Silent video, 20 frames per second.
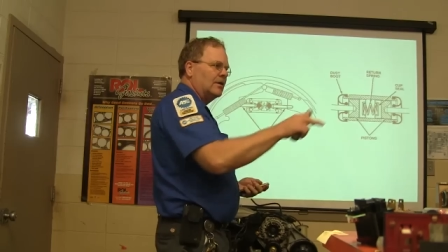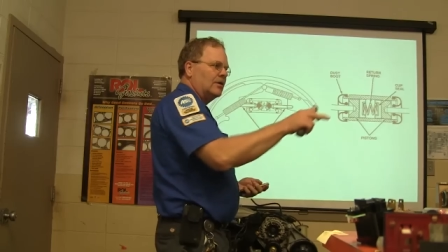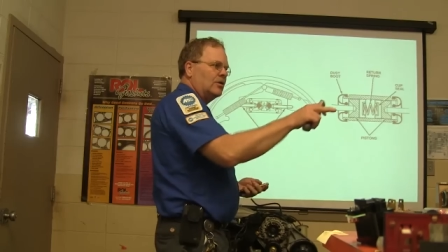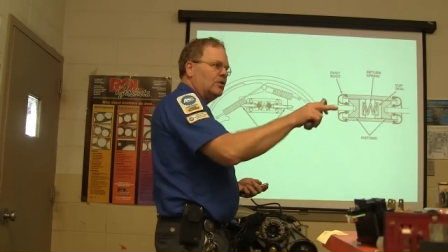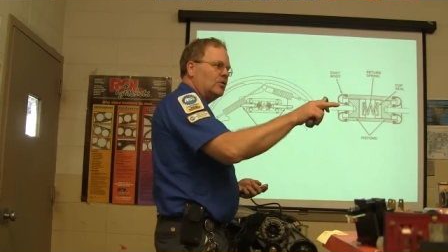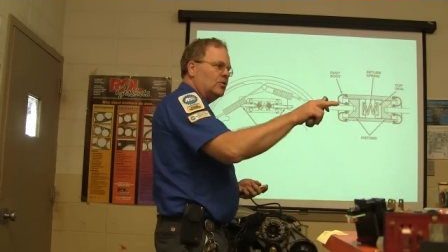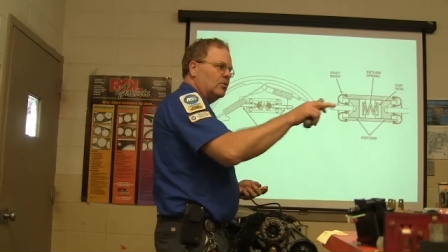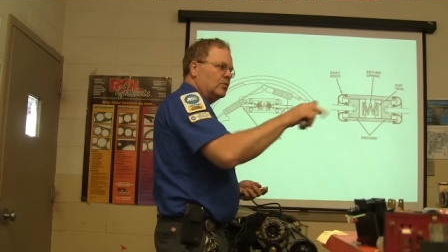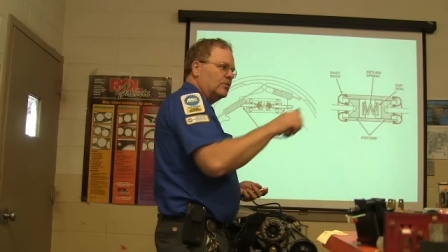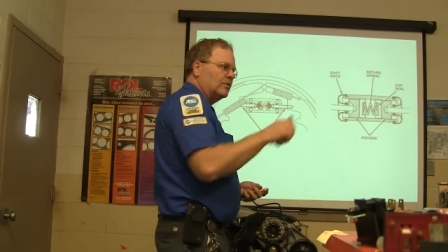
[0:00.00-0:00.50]

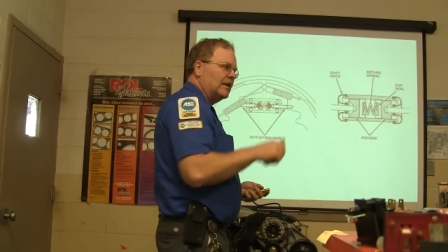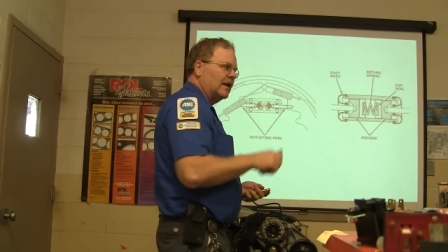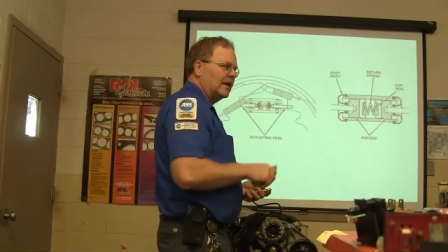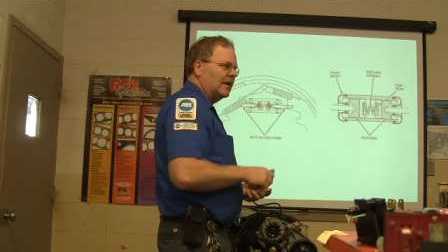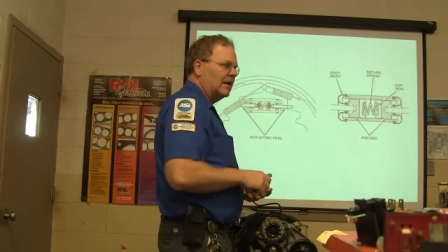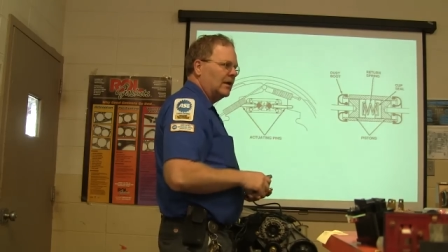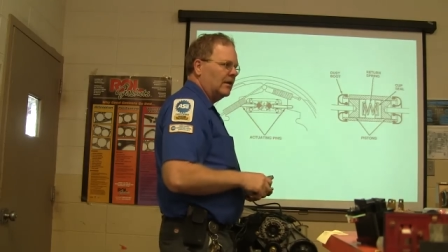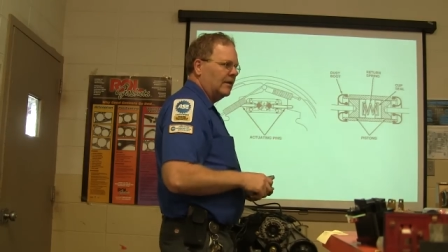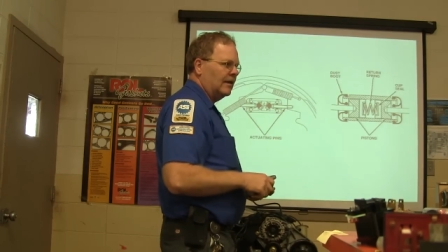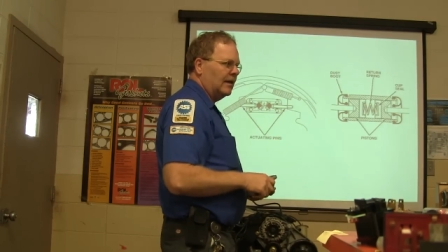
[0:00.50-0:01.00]
You take
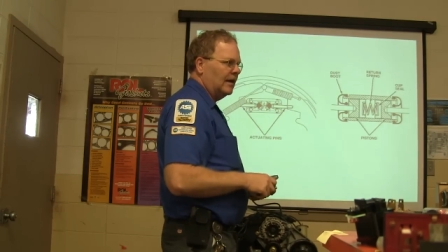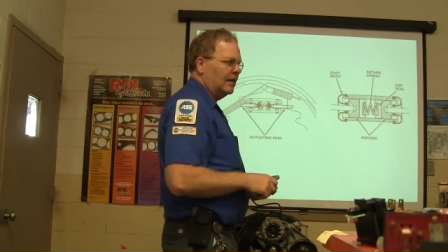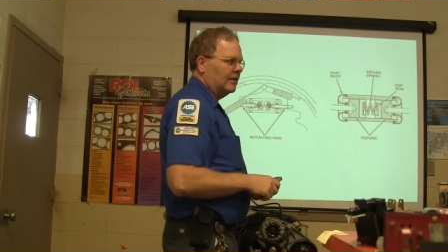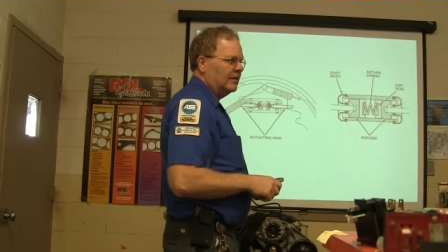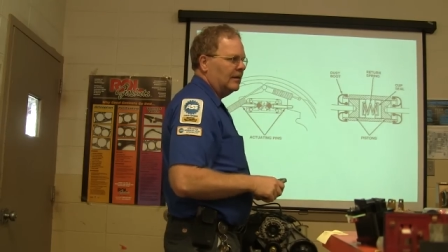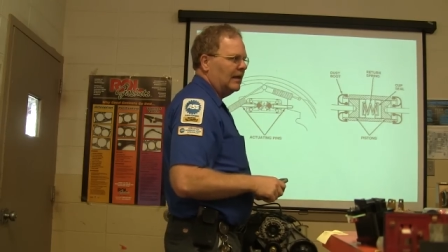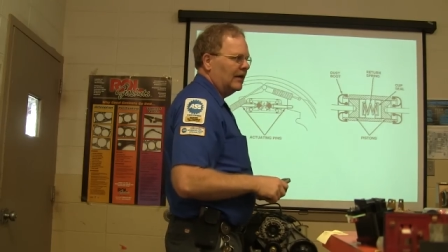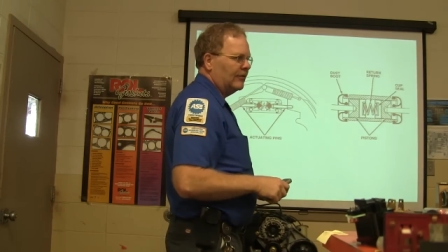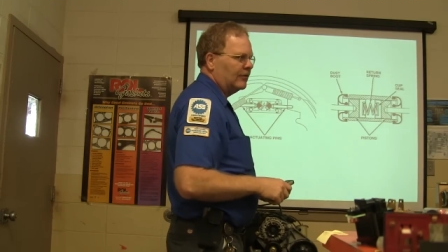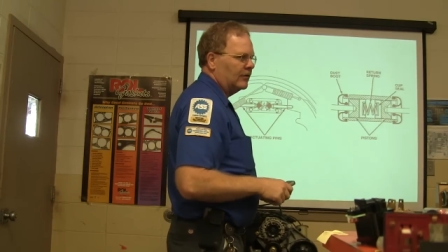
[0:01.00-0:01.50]
care of that
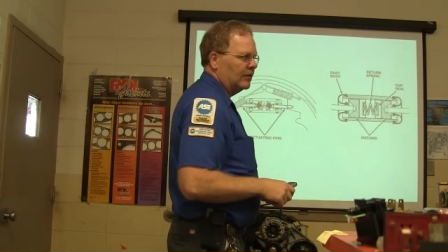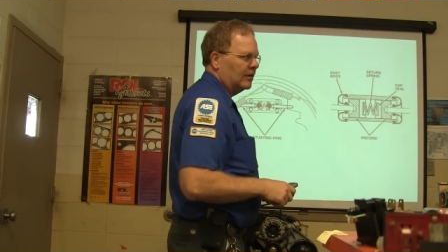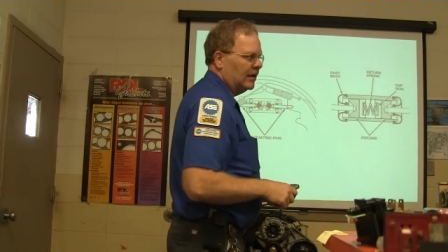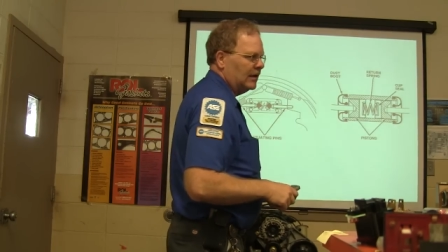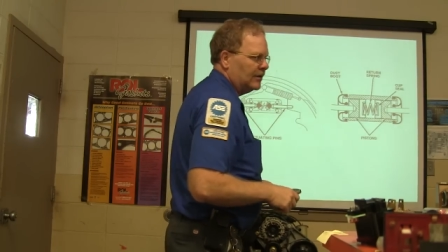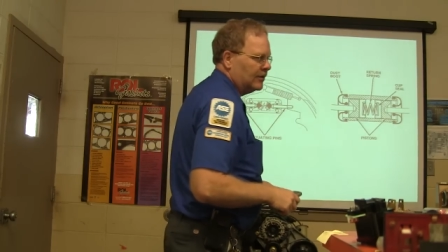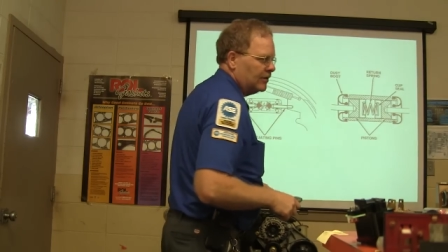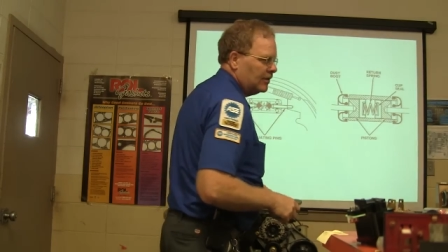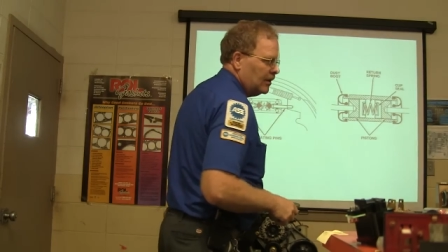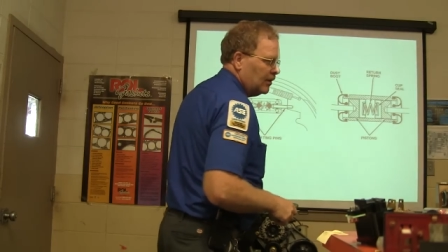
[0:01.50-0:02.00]
after
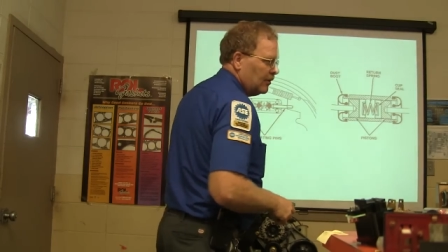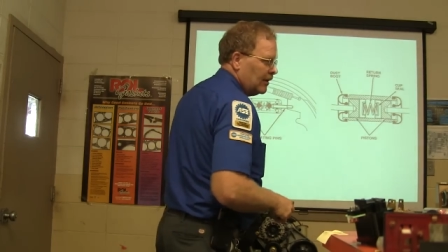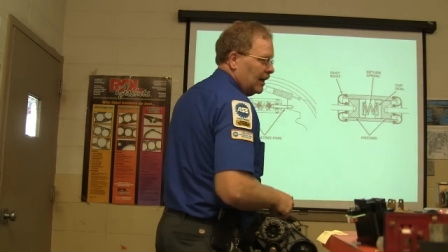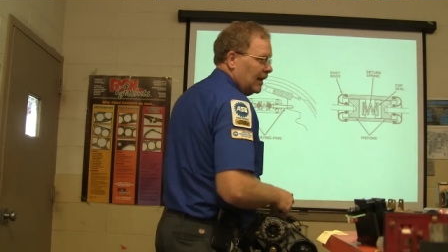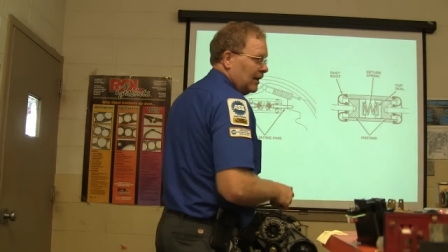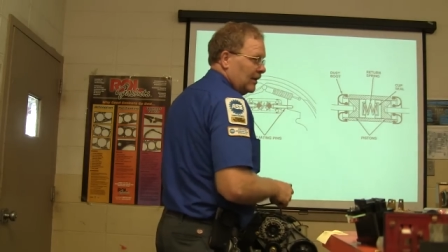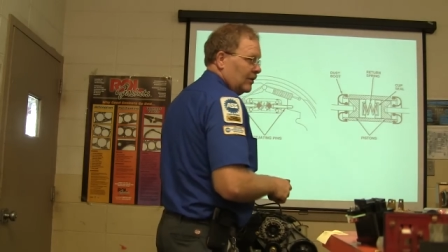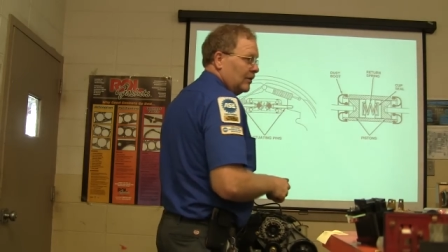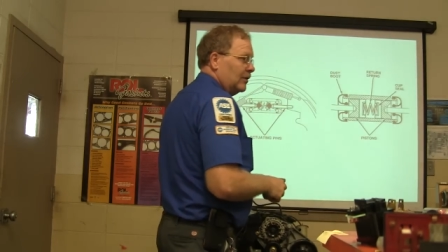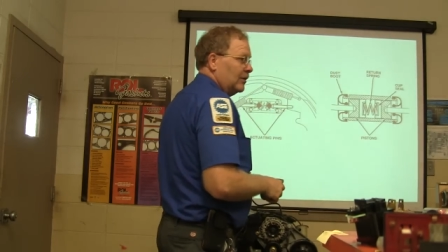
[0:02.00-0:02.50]
lunch,
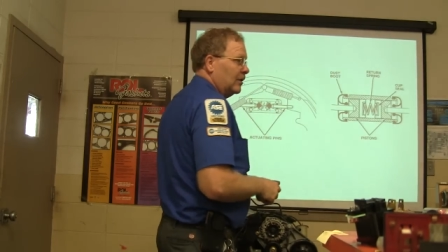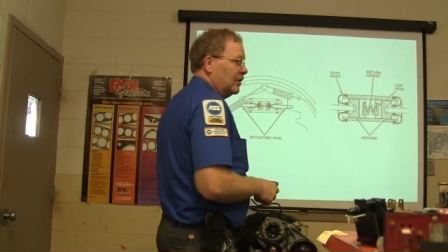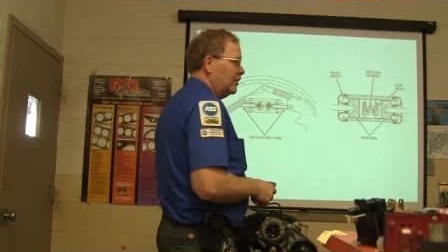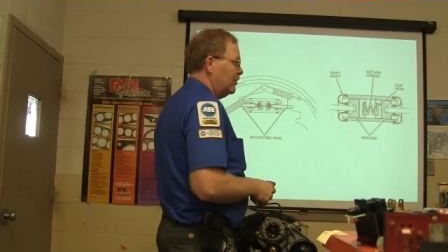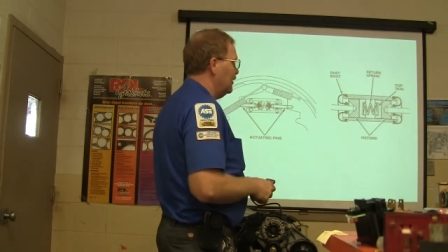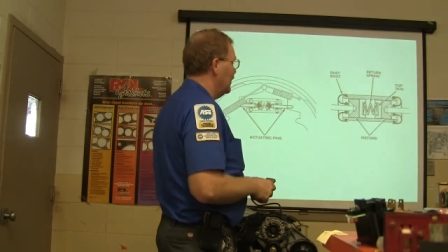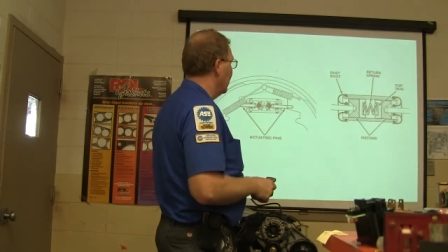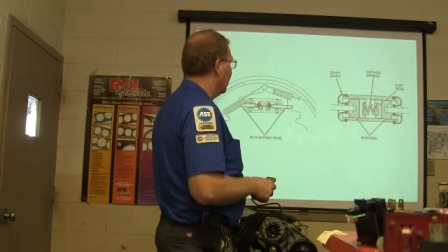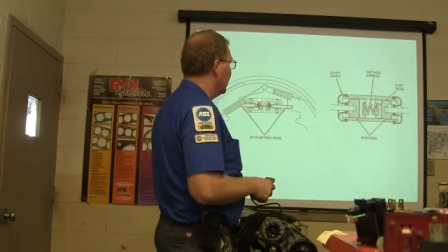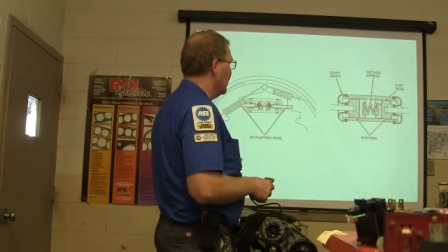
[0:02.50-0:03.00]
okay? You can
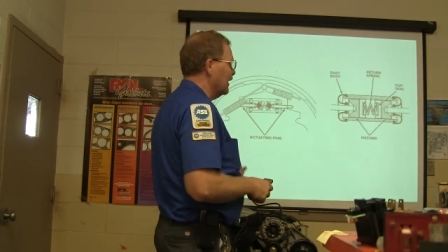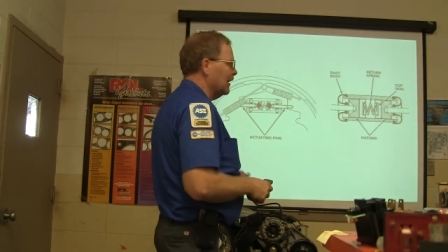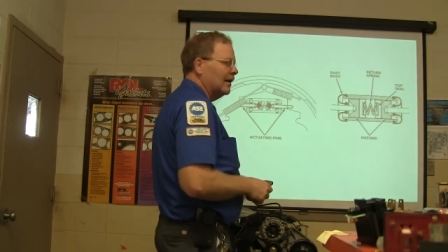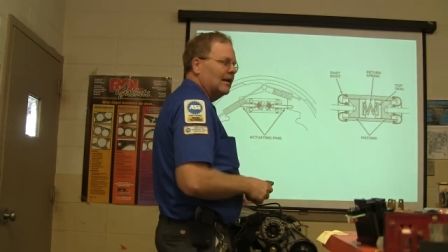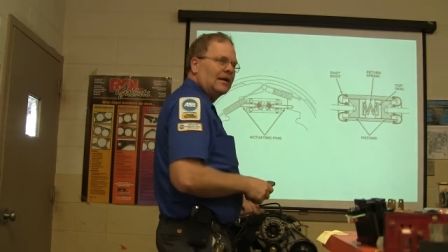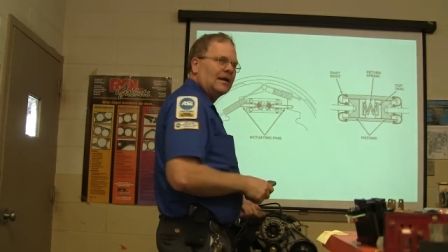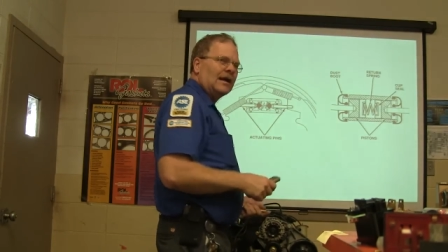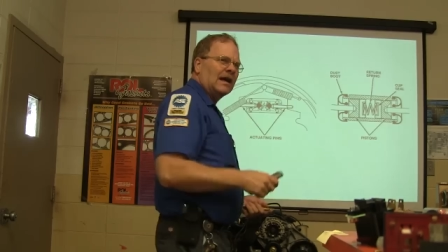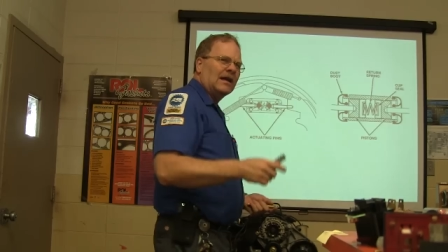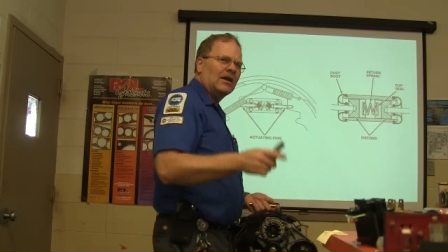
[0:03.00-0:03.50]
do that thing.
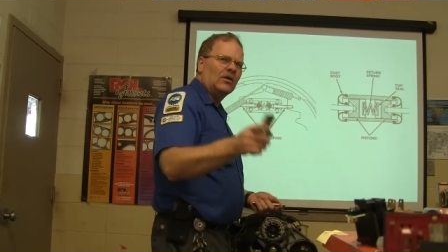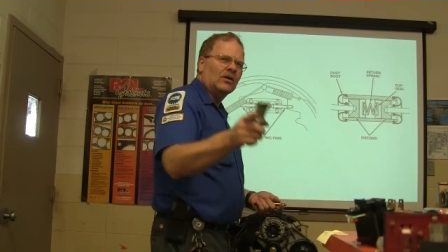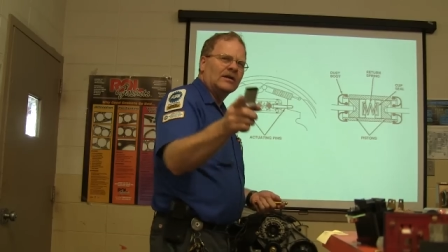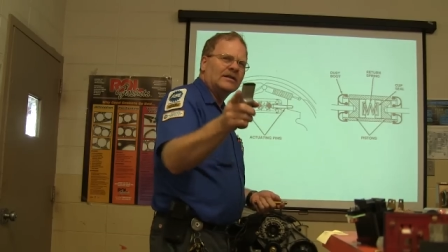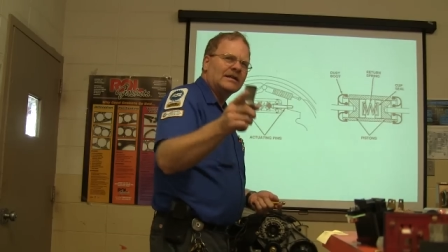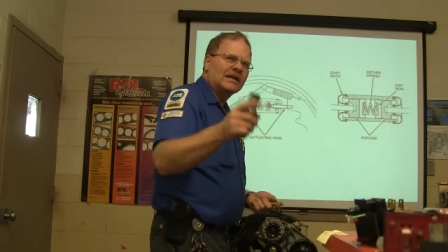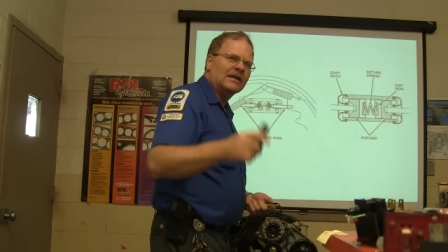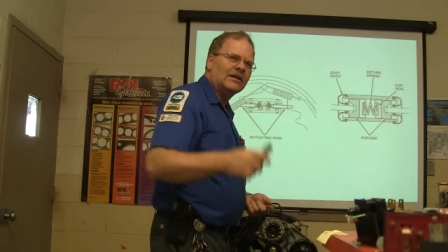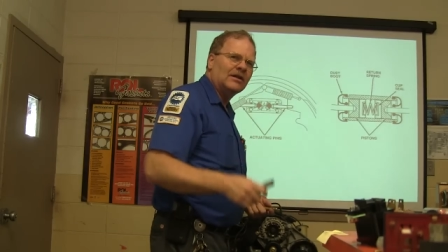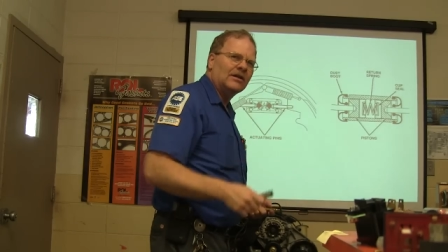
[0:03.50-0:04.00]
How long
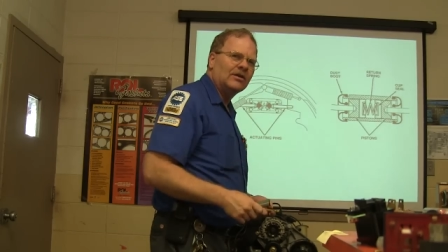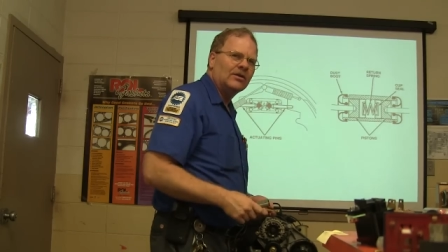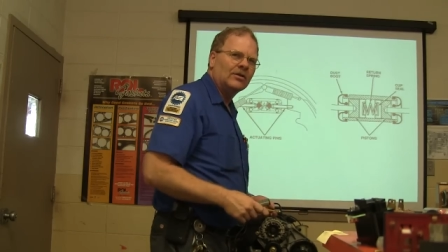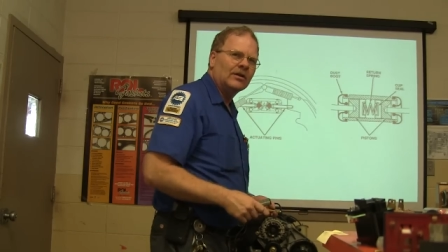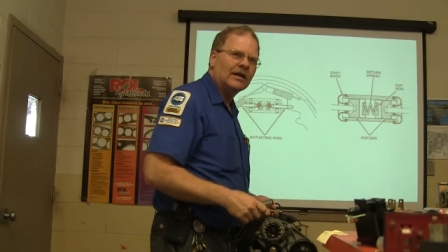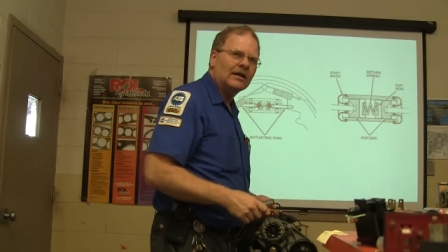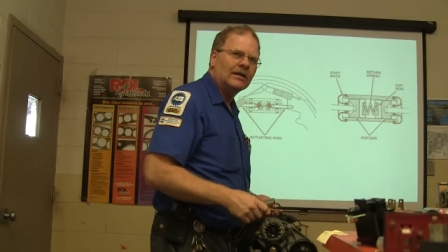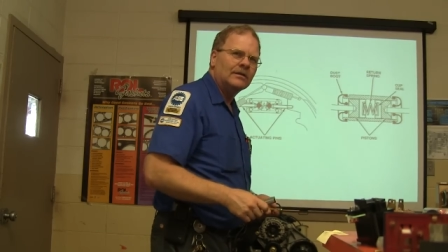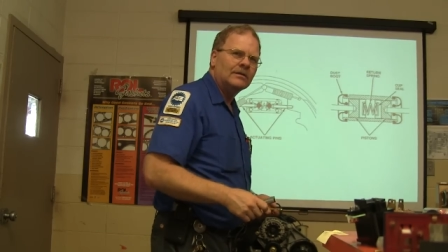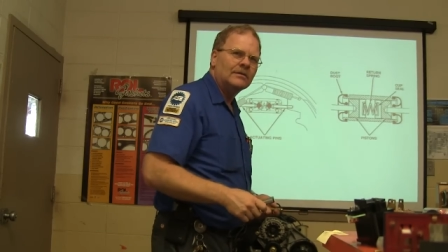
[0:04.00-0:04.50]
did it take you to do
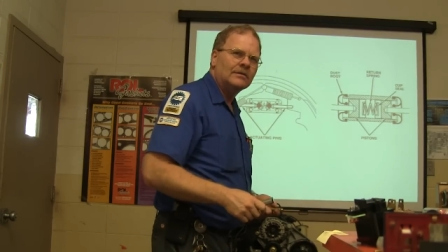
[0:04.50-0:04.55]
it?